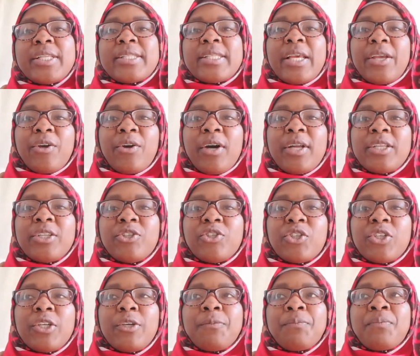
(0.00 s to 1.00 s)
and
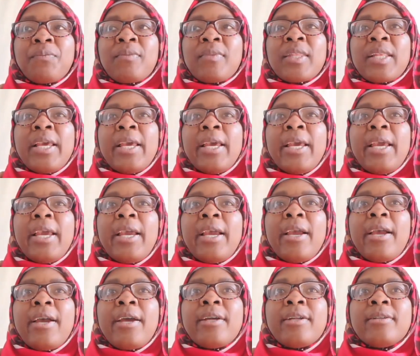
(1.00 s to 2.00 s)
psychology.
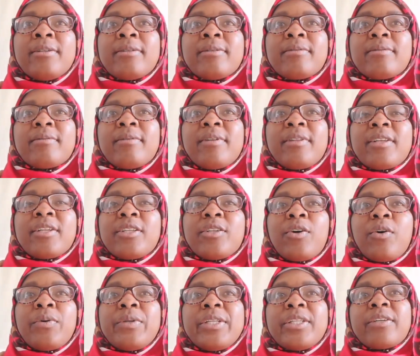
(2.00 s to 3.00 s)
And the
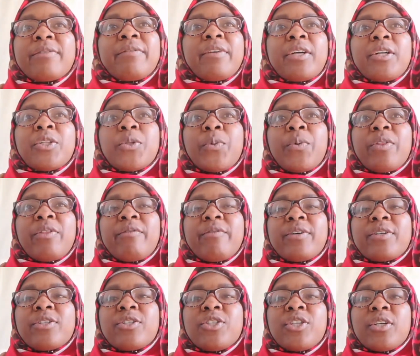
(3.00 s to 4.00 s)
only difficulty with
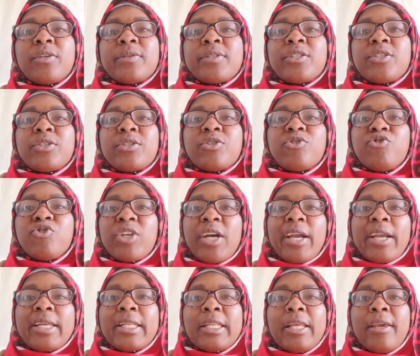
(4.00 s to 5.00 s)
first year was just
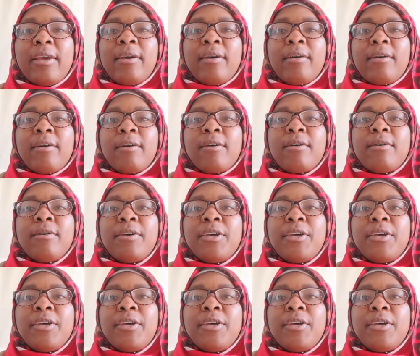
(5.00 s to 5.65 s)
juggling,